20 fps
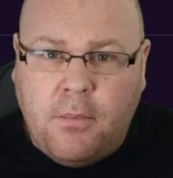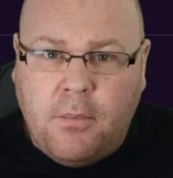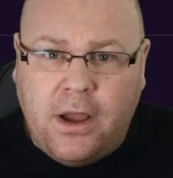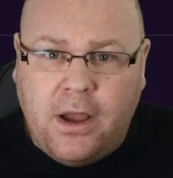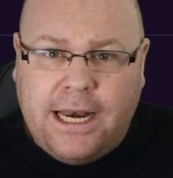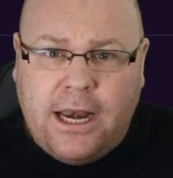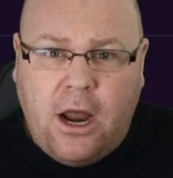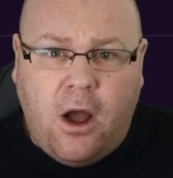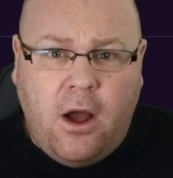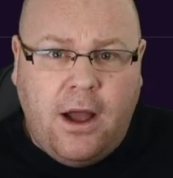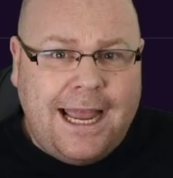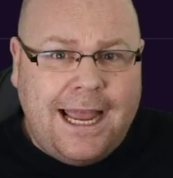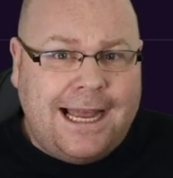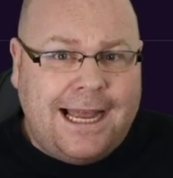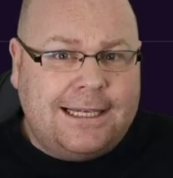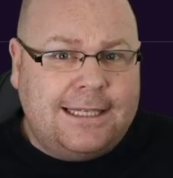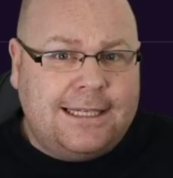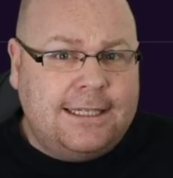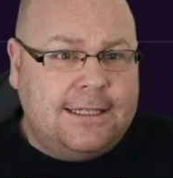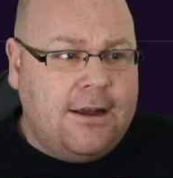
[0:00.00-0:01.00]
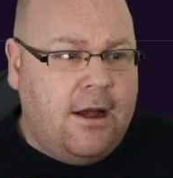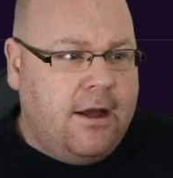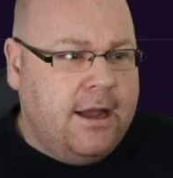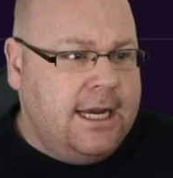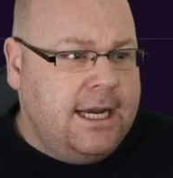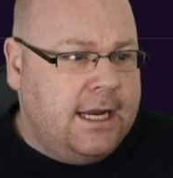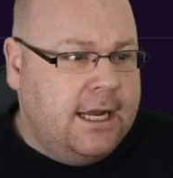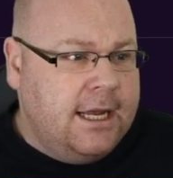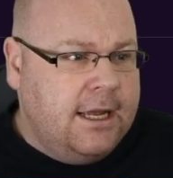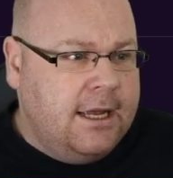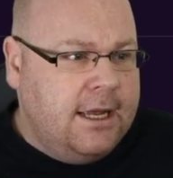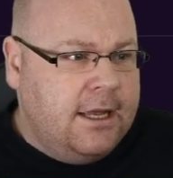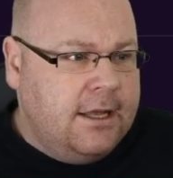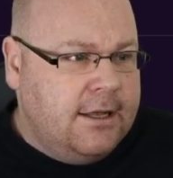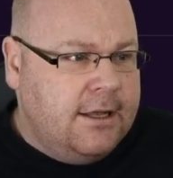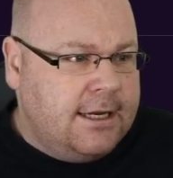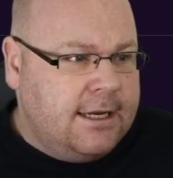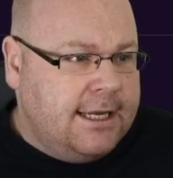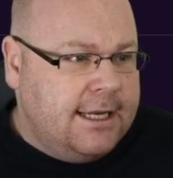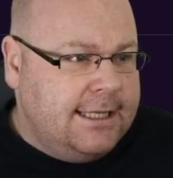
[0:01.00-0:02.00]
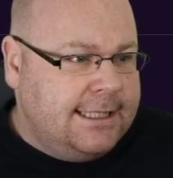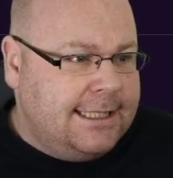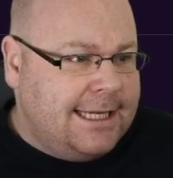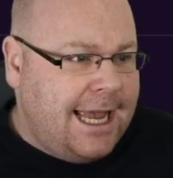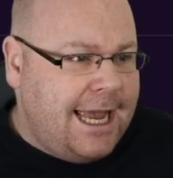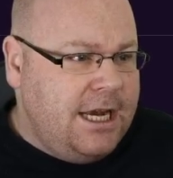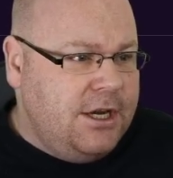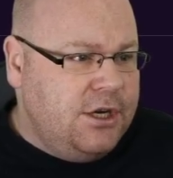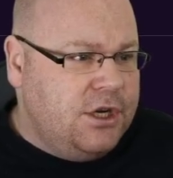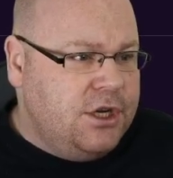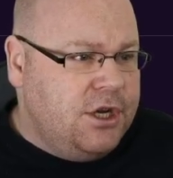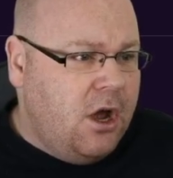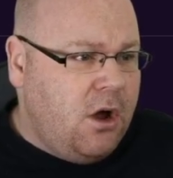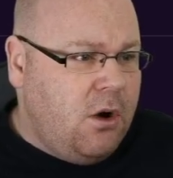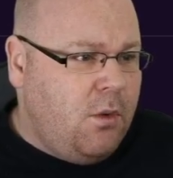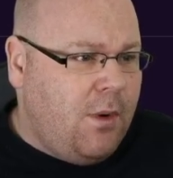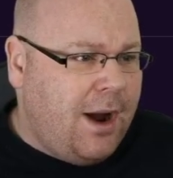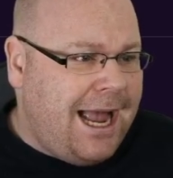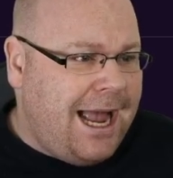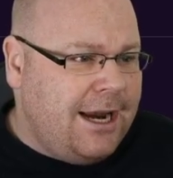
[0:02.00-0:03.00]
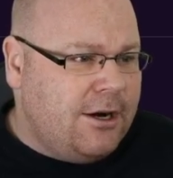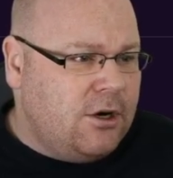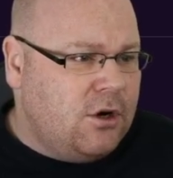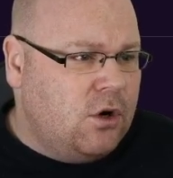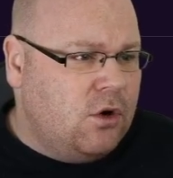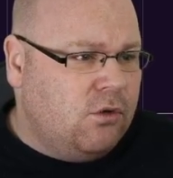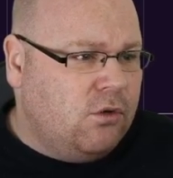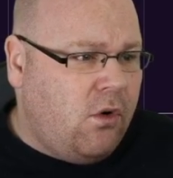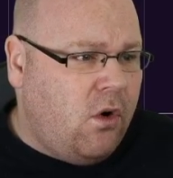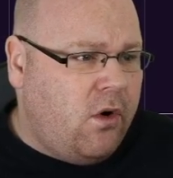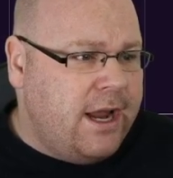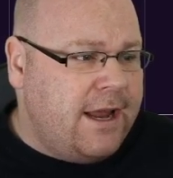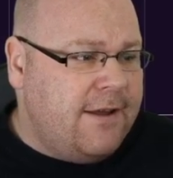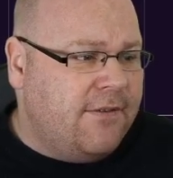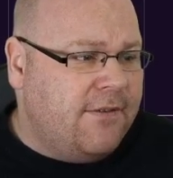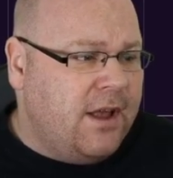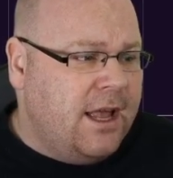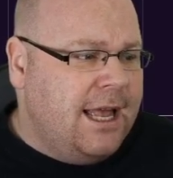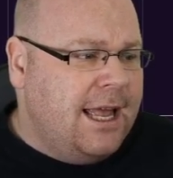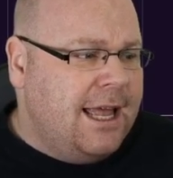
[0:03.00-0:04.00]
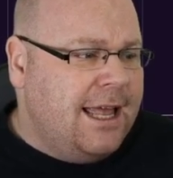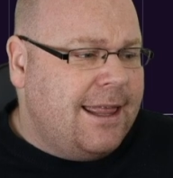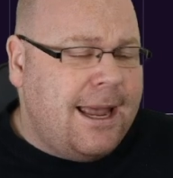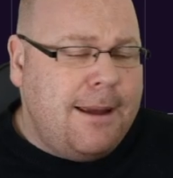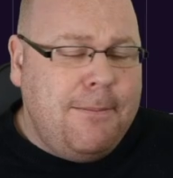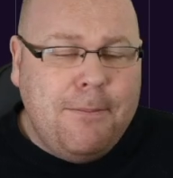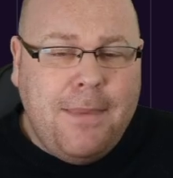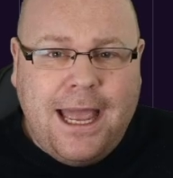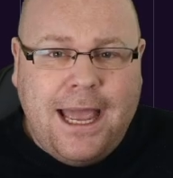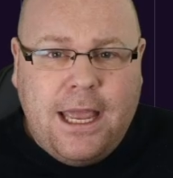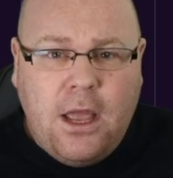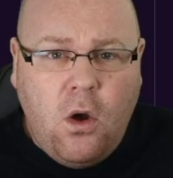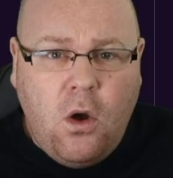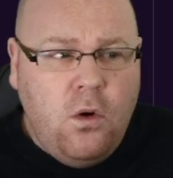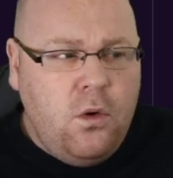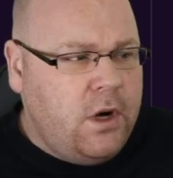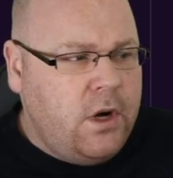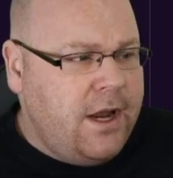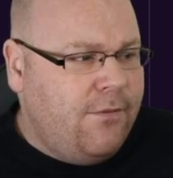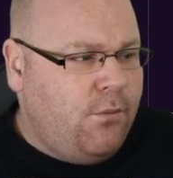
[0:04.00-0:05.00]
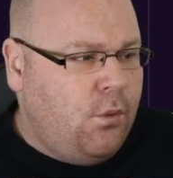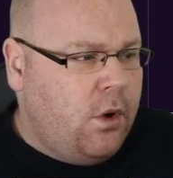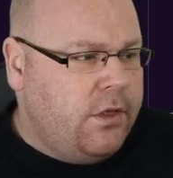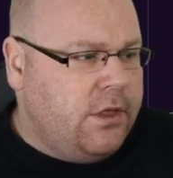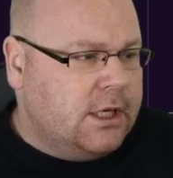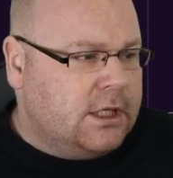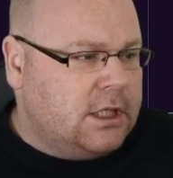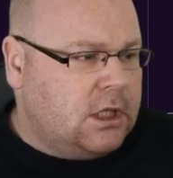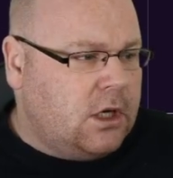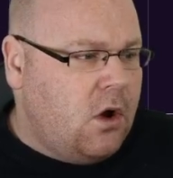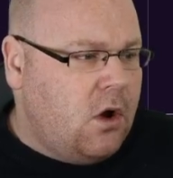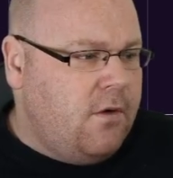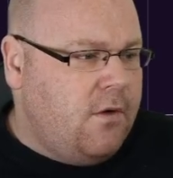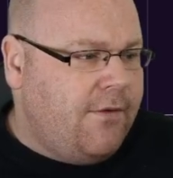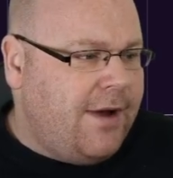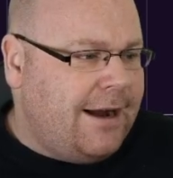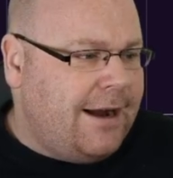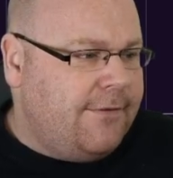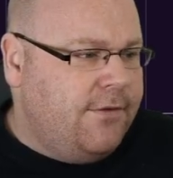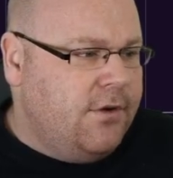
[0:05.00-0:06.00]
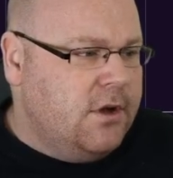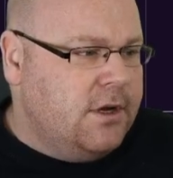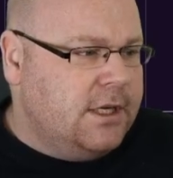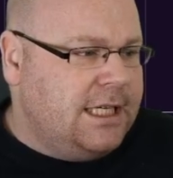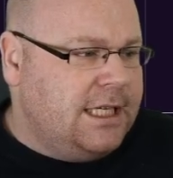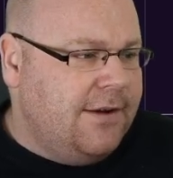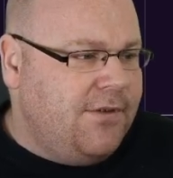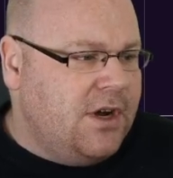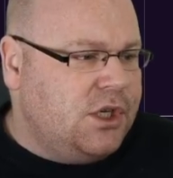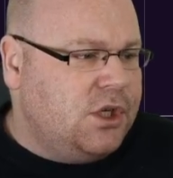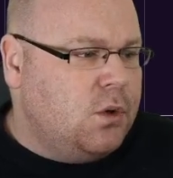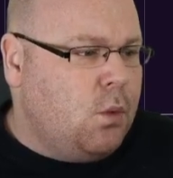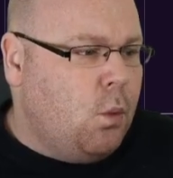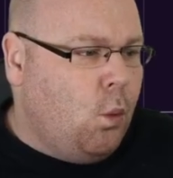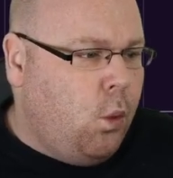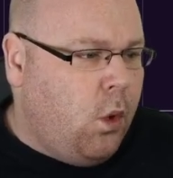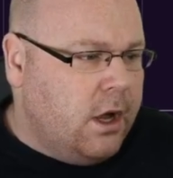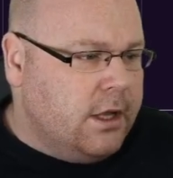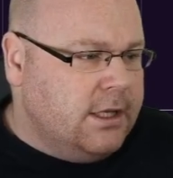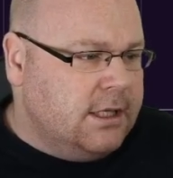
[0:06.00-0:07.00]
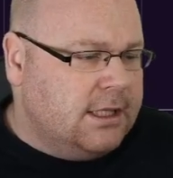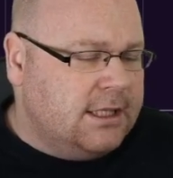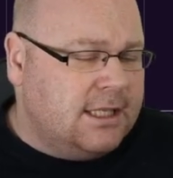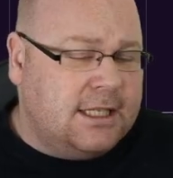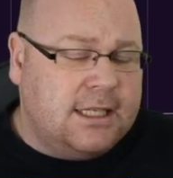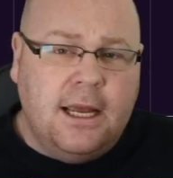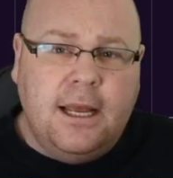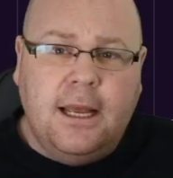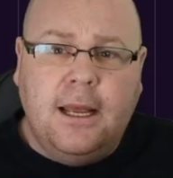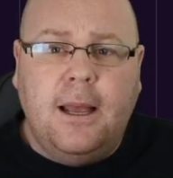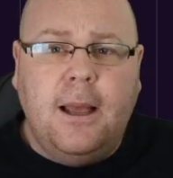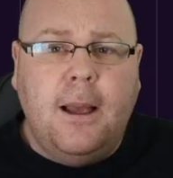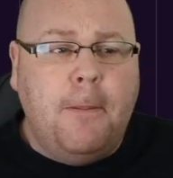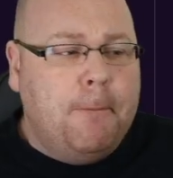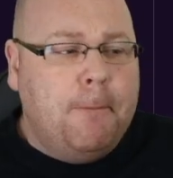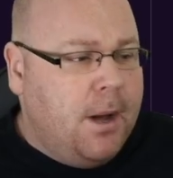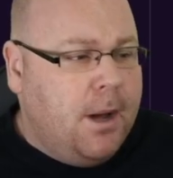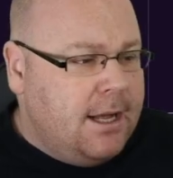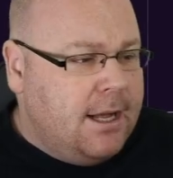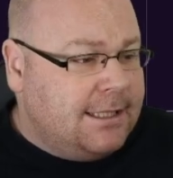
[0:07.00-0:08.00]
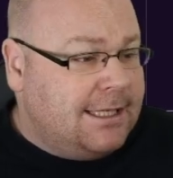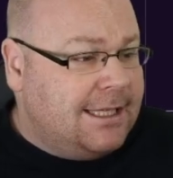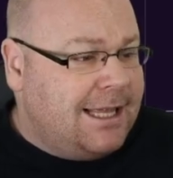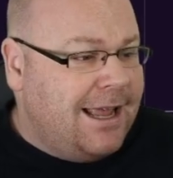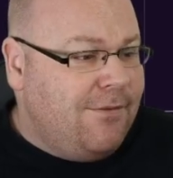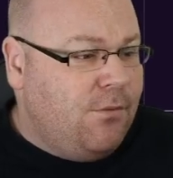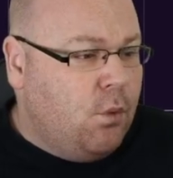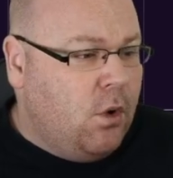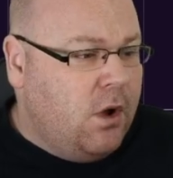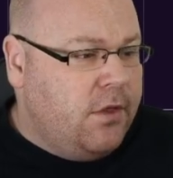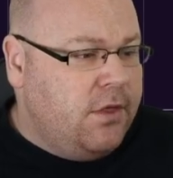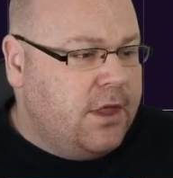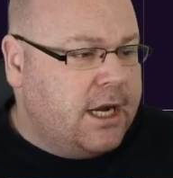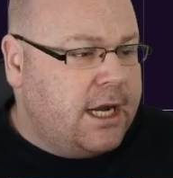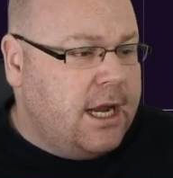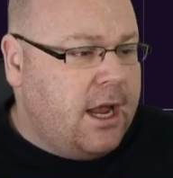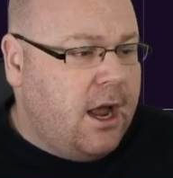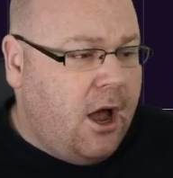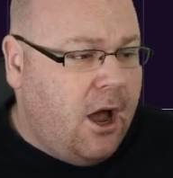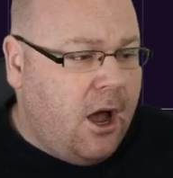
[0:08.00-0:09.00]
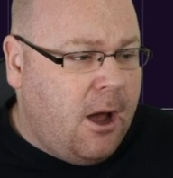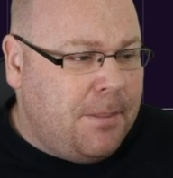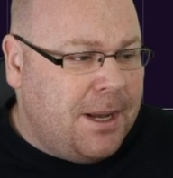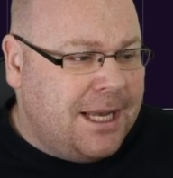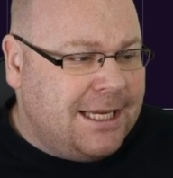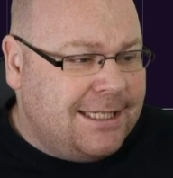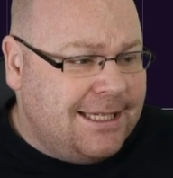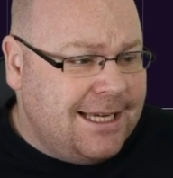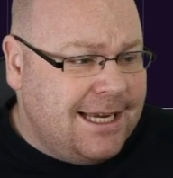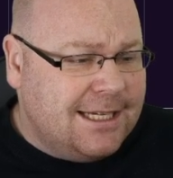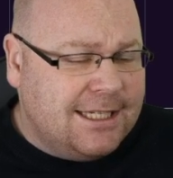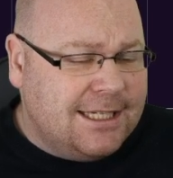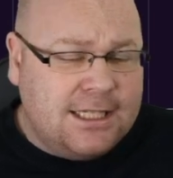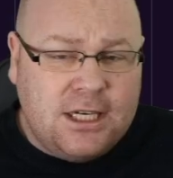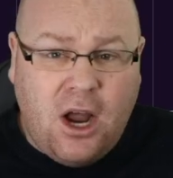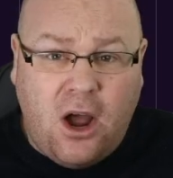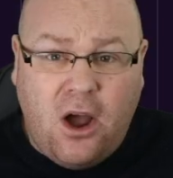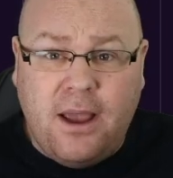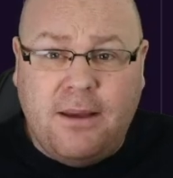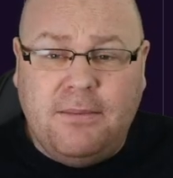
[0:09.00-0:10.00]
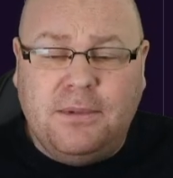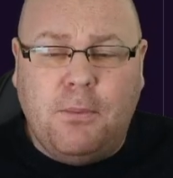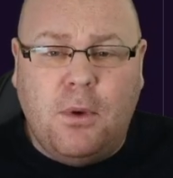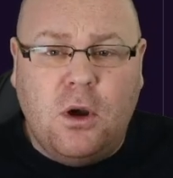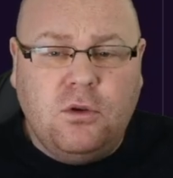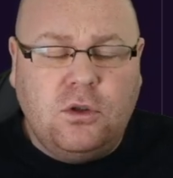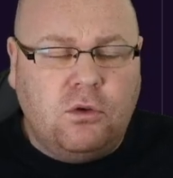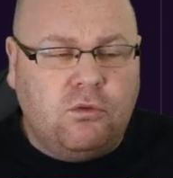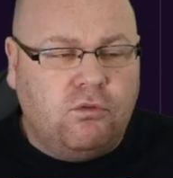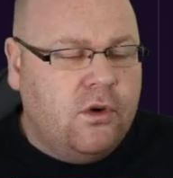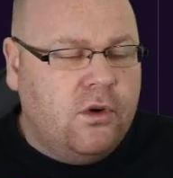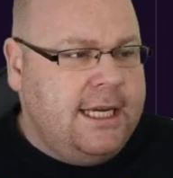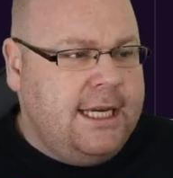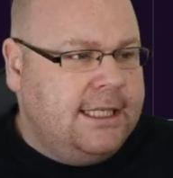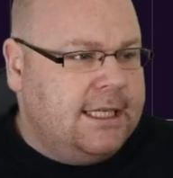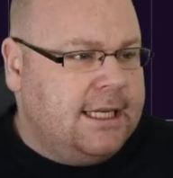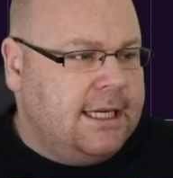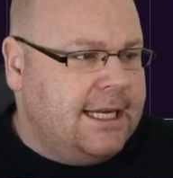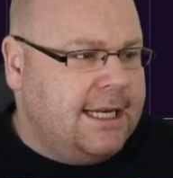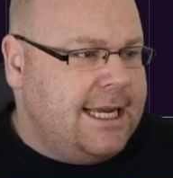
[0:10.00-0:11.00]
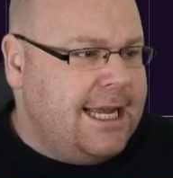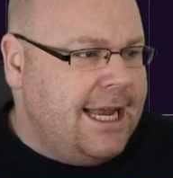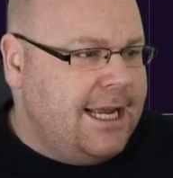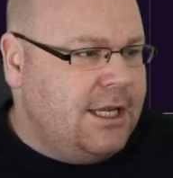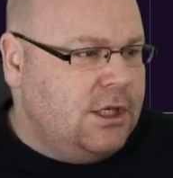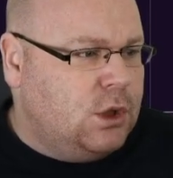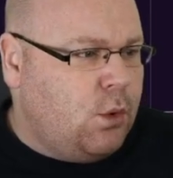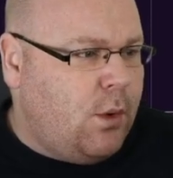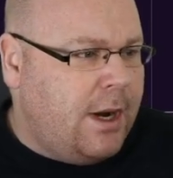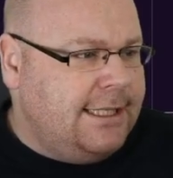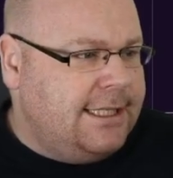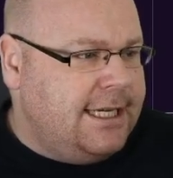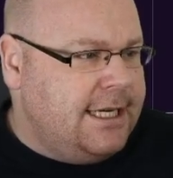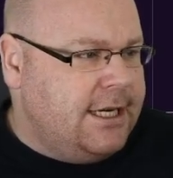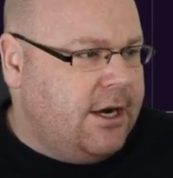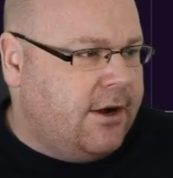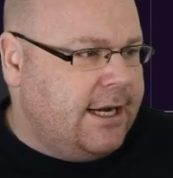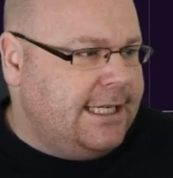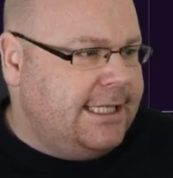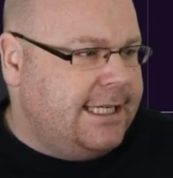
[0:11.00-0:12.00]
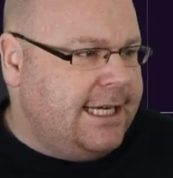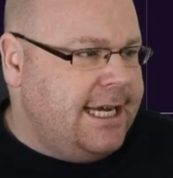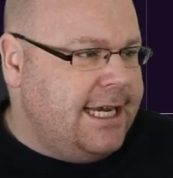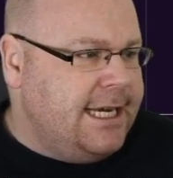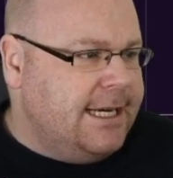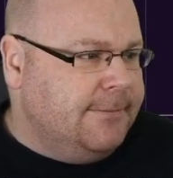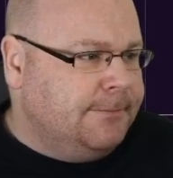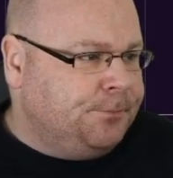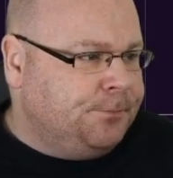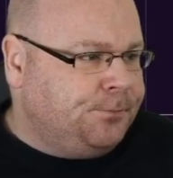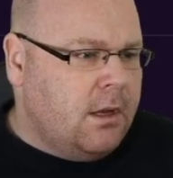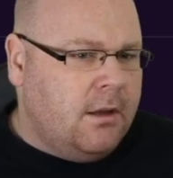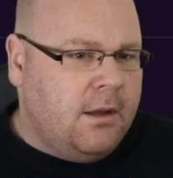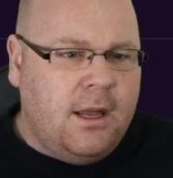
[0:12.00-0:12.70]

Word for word: by an Ajax side that contained Johan Cruyff. They may only have won the Slovak First Division once, but they've won the Cup six times, most recently in 2019